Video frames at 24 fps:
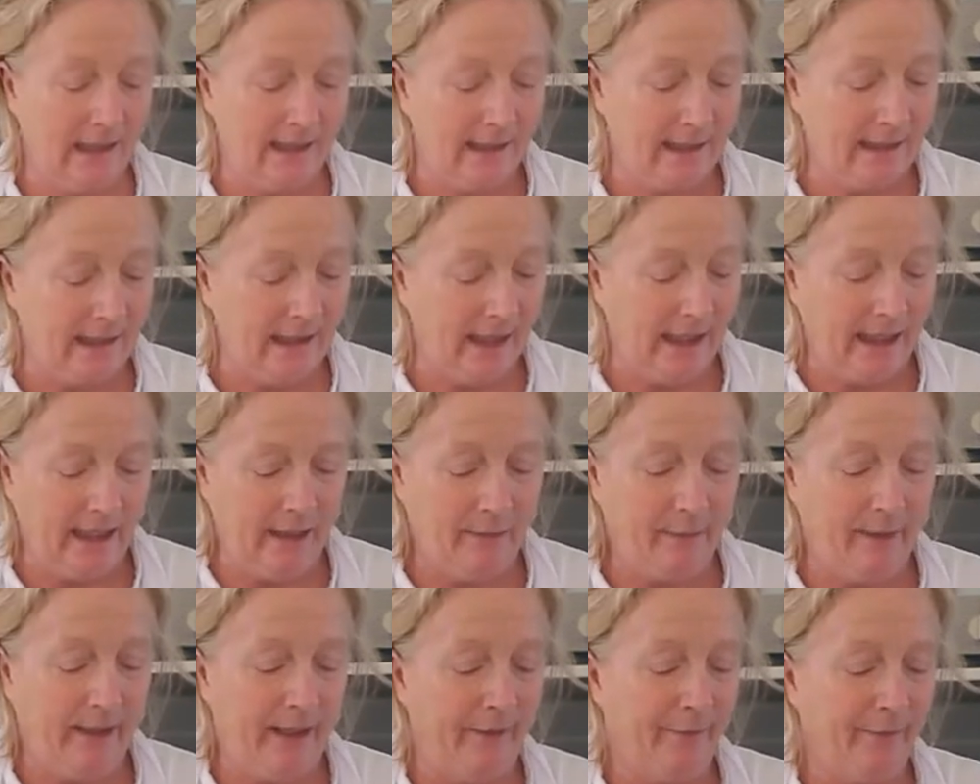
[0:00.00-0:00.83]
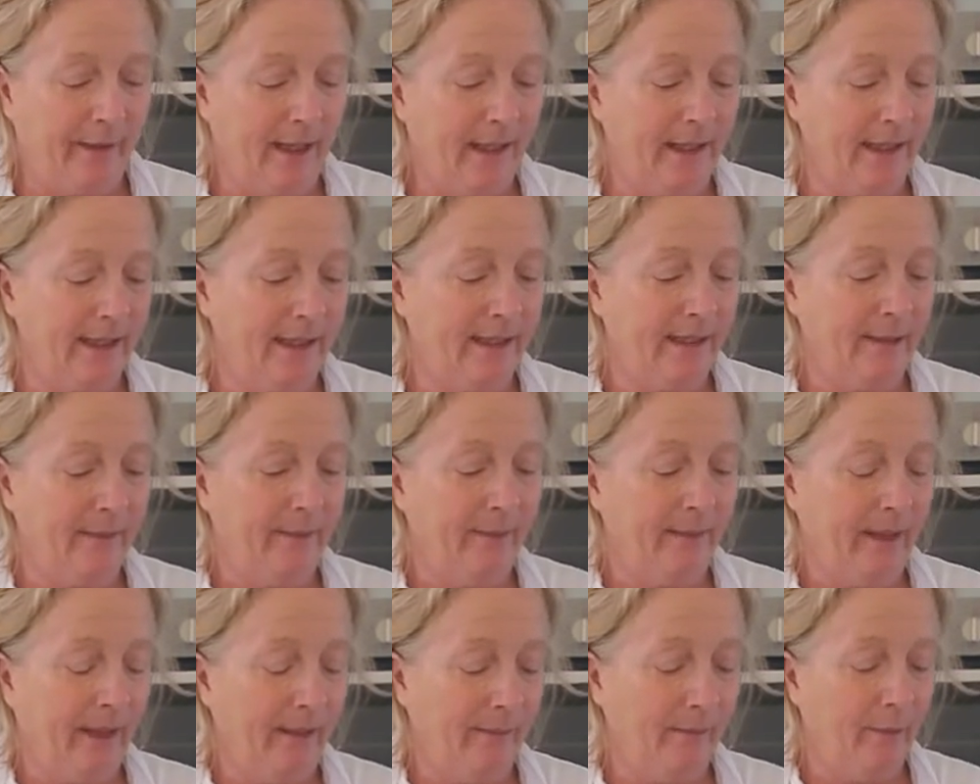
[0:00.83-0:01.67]
sneaky way of getting
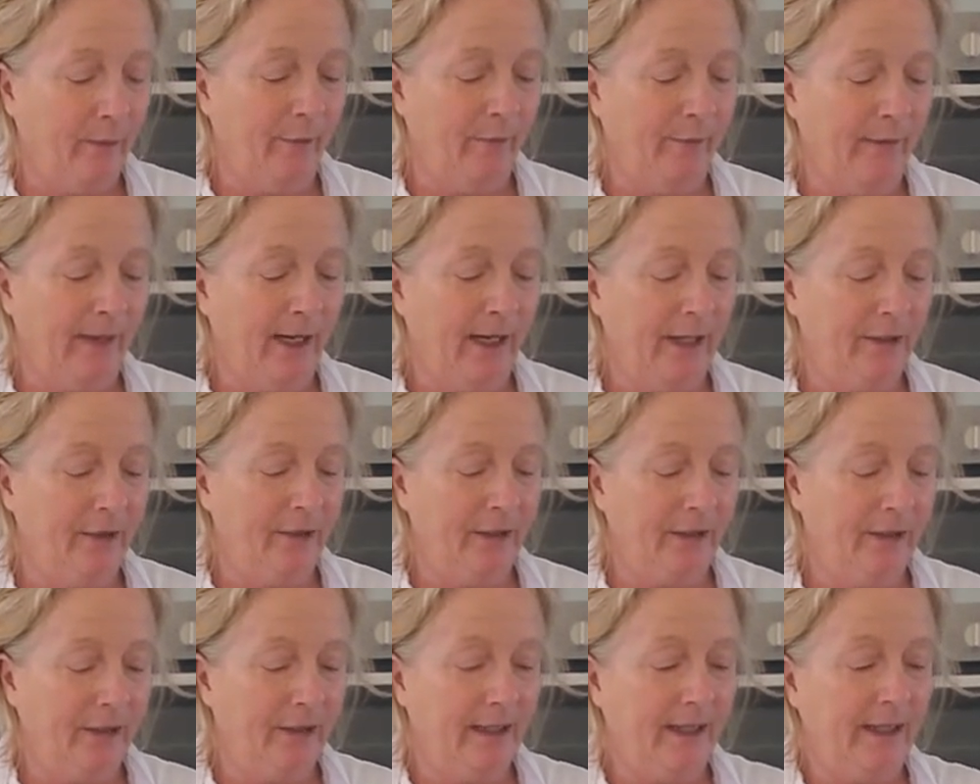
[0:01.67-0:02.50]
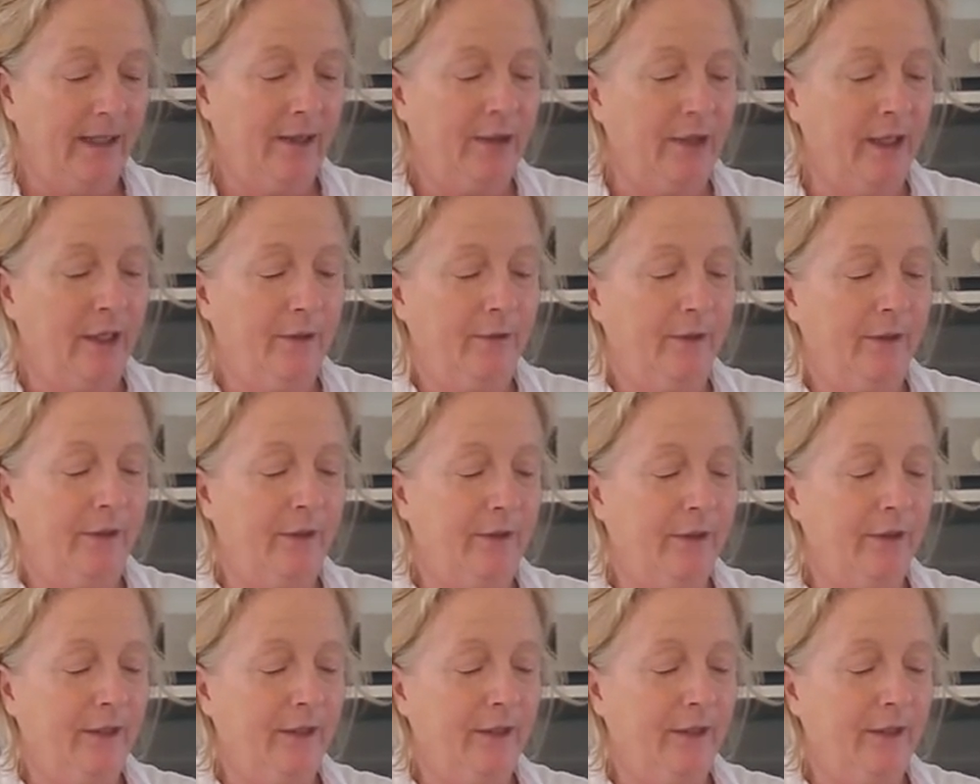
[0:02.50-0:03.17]
some more veg into the children.